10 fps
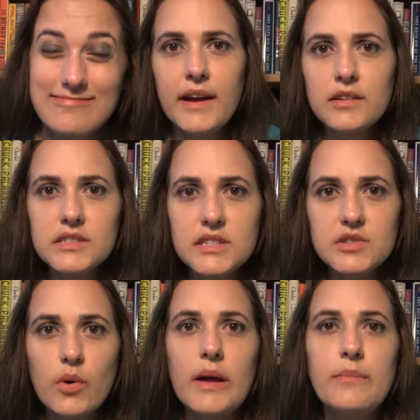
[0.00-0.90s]
Harrison,
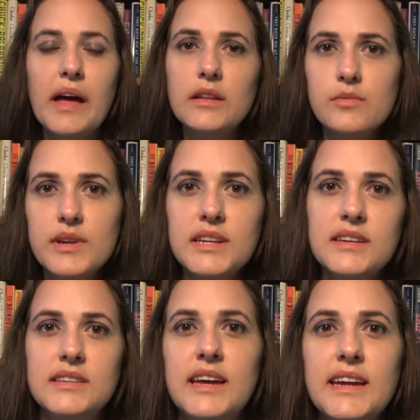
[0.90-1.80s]
Dwight, Ballerina,
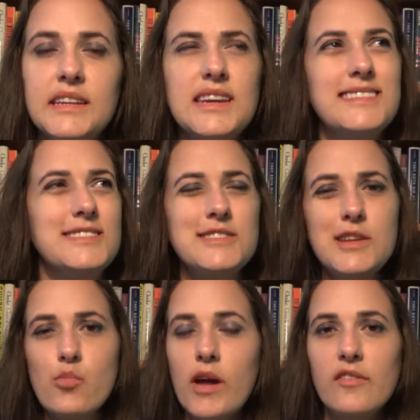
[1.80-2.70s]
and Knight, it just
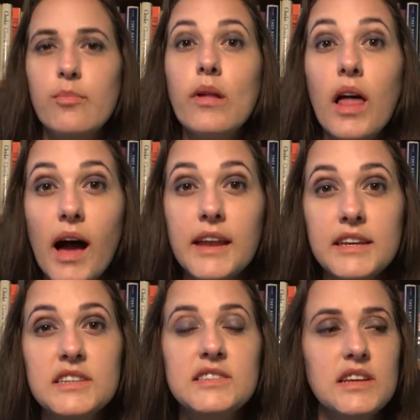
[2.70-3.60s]
in way of plot,
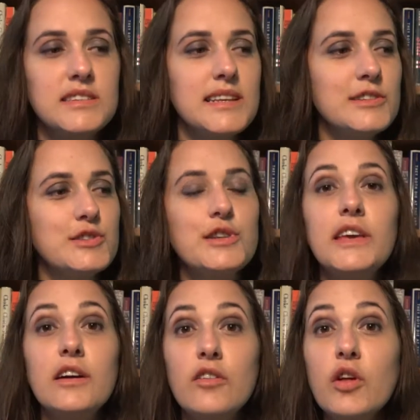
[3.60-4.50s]
is
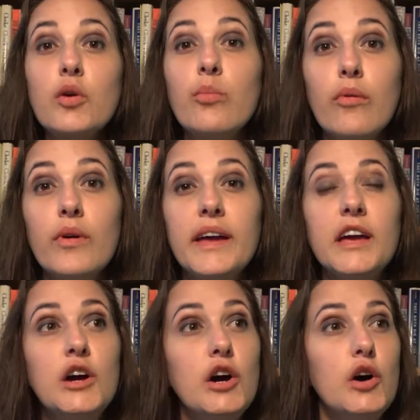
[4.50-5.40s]
essentially a little
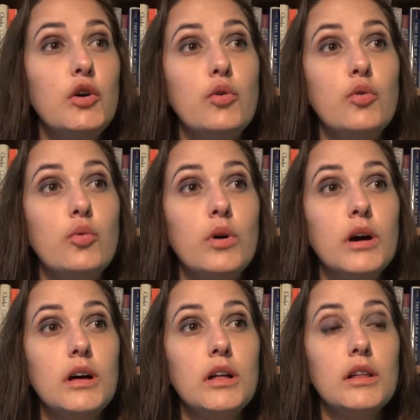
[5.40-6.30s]
boy who
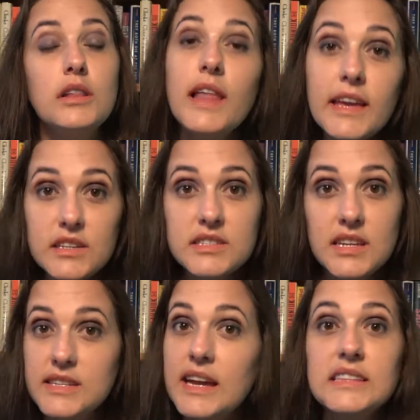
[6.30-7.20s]
likes
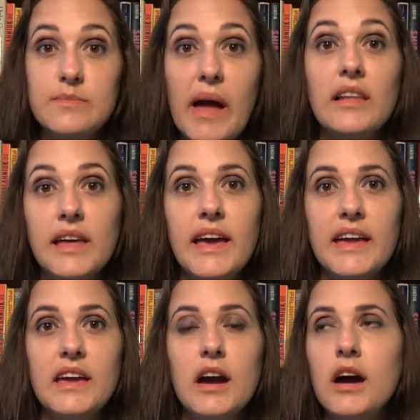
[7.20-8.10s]
to dance
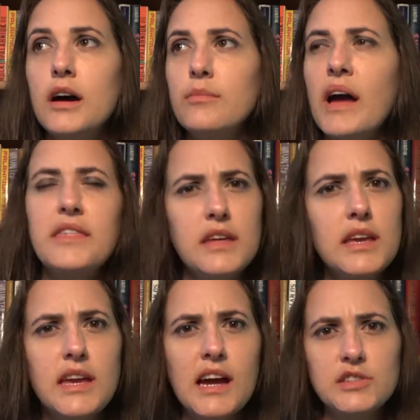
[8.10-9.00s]
ballet. I think
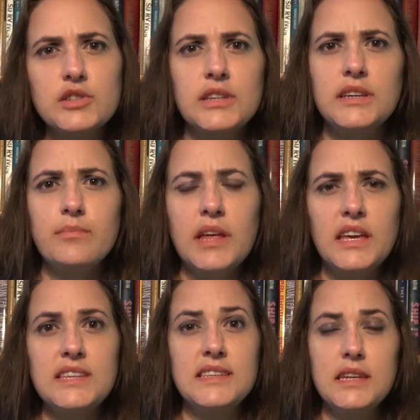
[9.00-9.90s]
he actually, like,
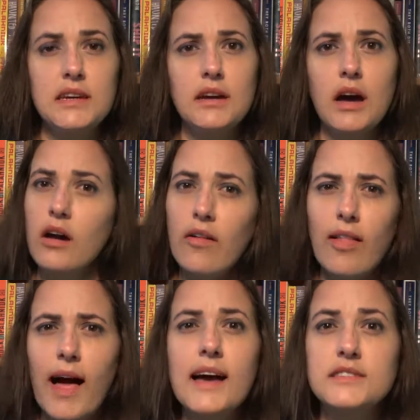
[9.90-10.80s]
he's in a
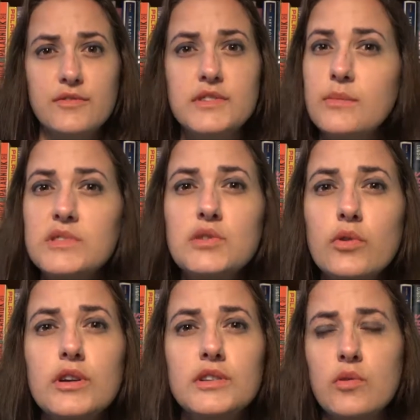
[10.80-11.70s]
class of some
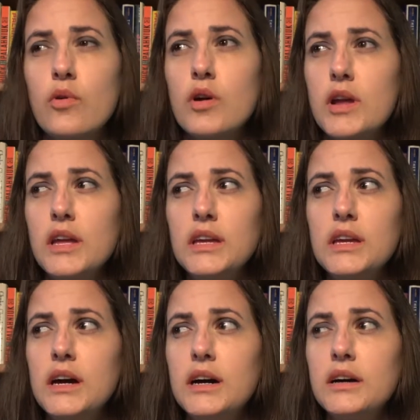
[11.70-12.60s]
sort, or
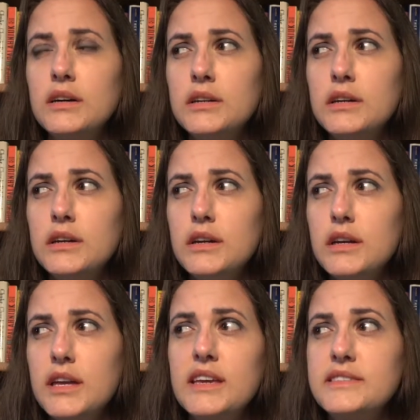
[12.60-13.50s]

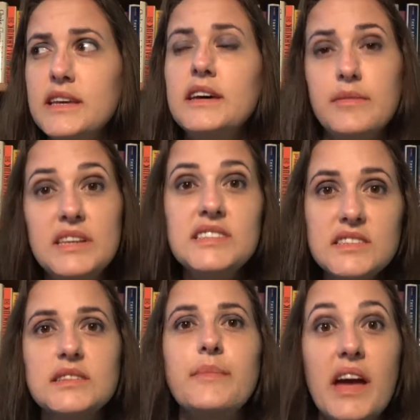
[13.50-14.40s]
he's in
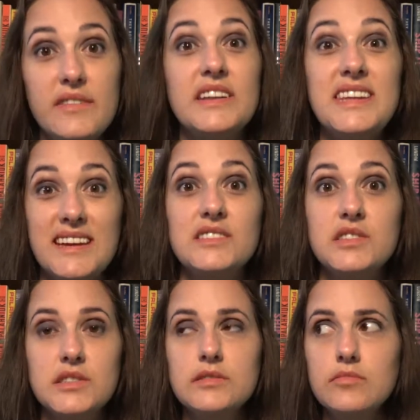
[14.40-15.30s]
some kind of a
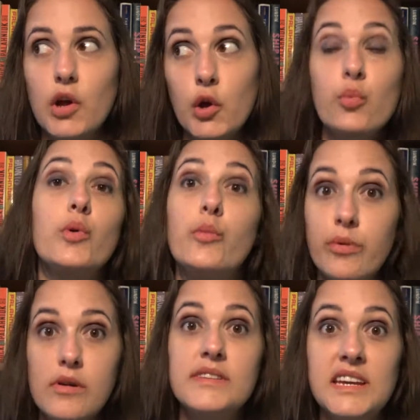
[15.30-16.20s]
dance group
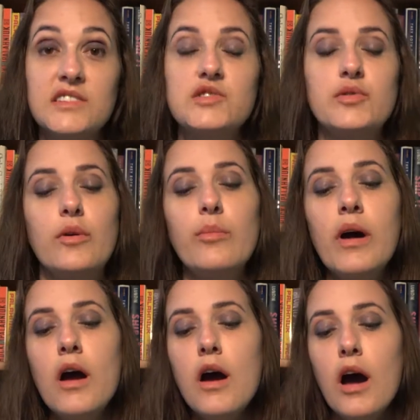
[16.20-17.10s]
or a dance troupe.
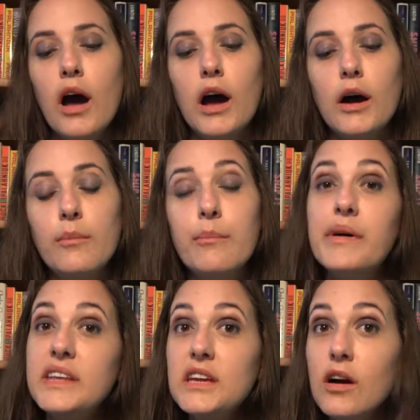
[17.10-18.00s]

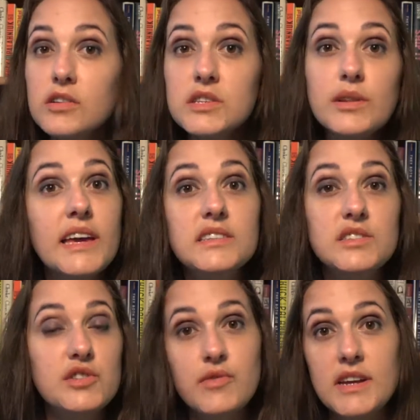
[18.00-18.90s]
But he also likes
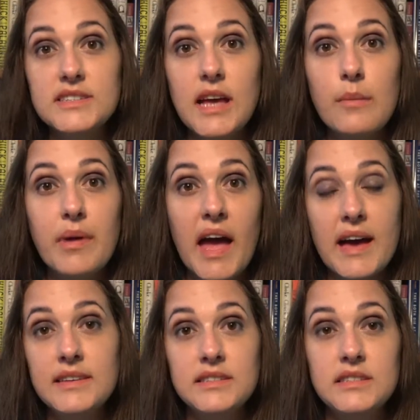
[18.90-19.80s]
to dress up
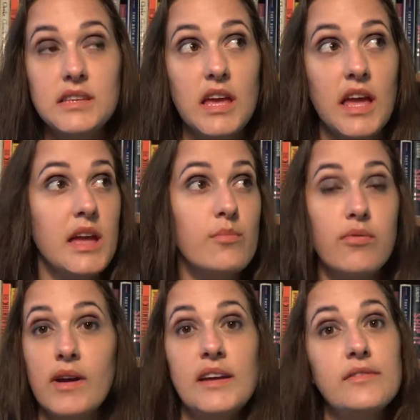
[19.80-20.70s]
as a
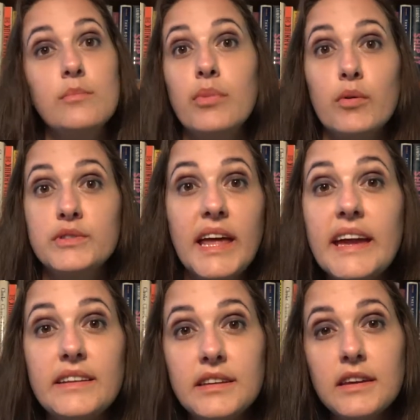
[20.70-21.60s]
brave and bold
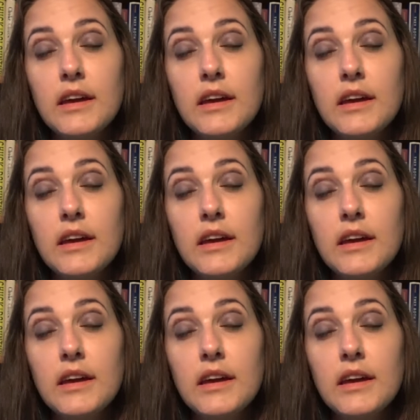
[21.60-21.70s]
knight.